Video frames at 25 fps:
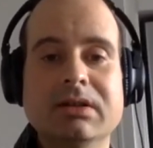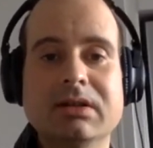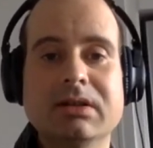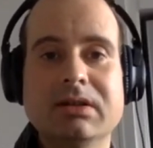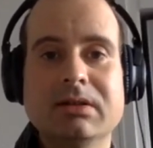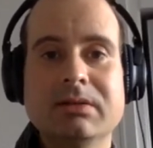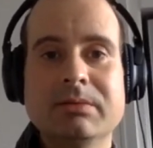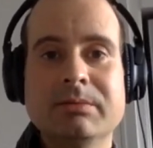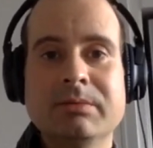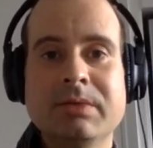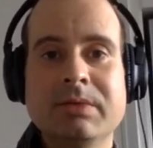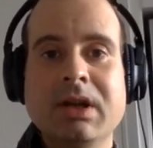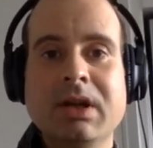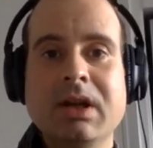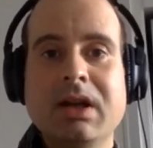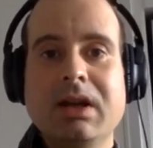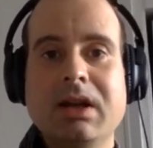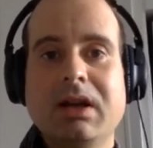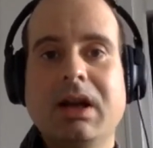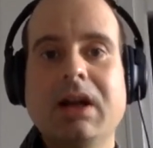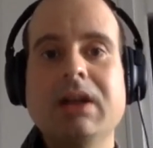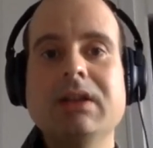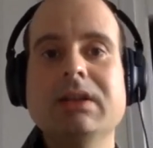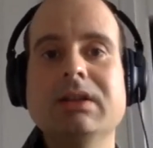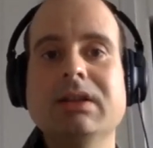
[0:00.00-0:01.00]
Um,
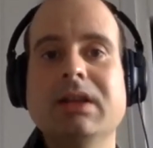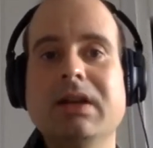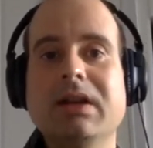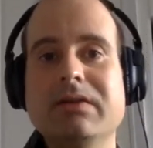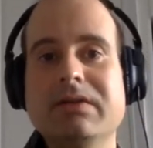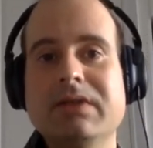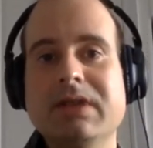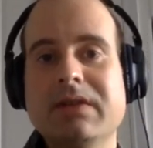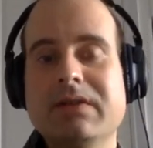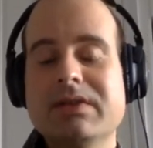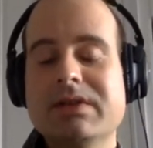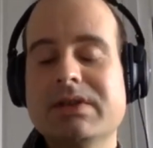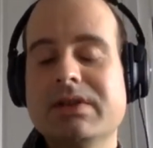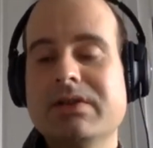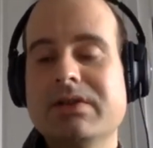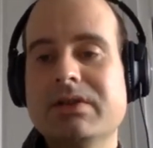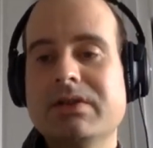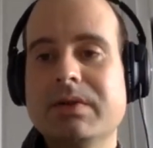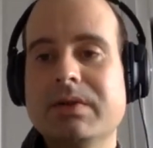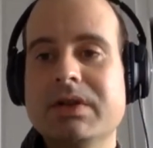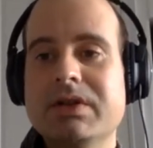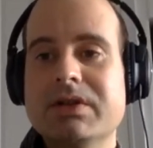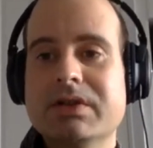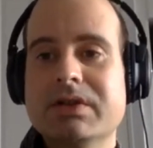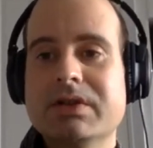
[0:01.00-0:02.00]
I love to have a
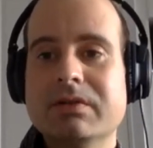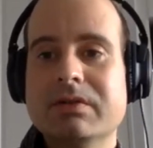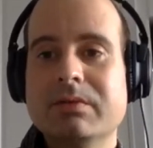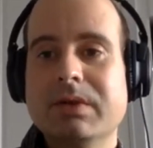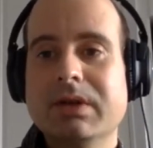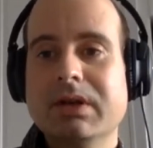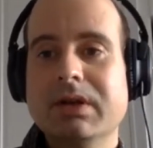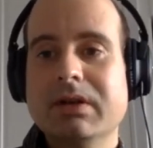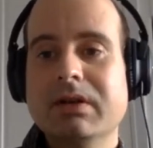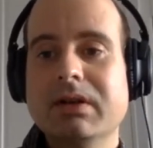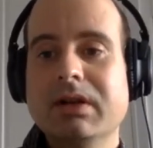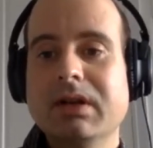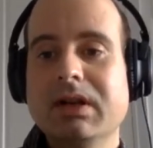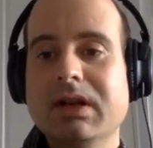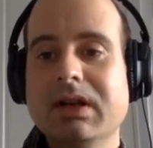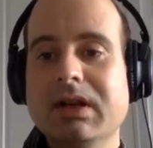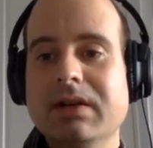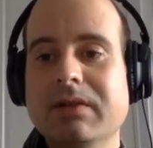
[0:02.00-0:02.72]
situation where